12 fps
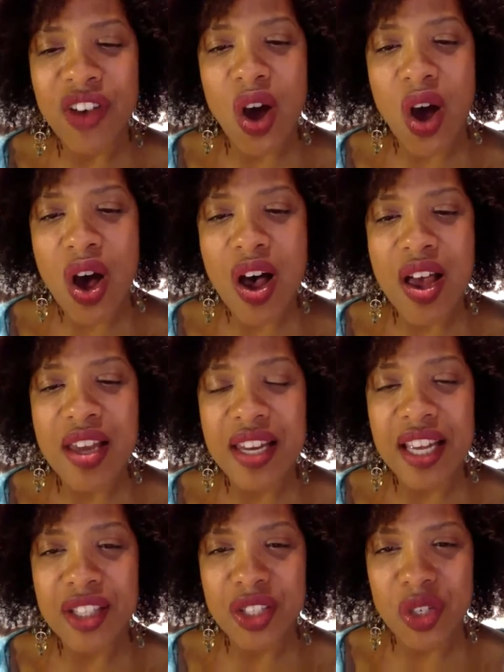on
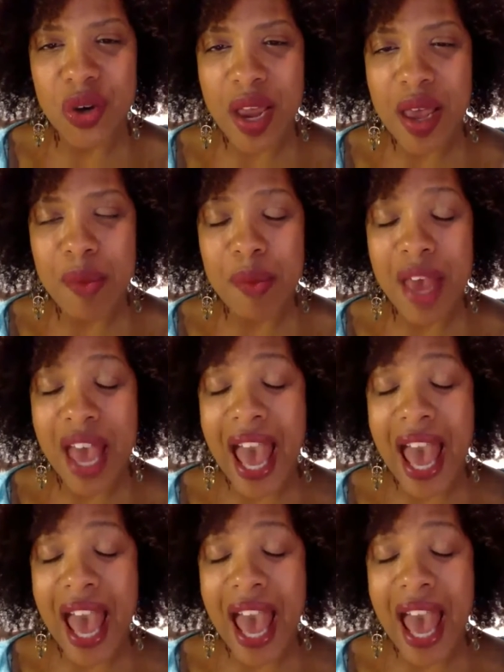Instagram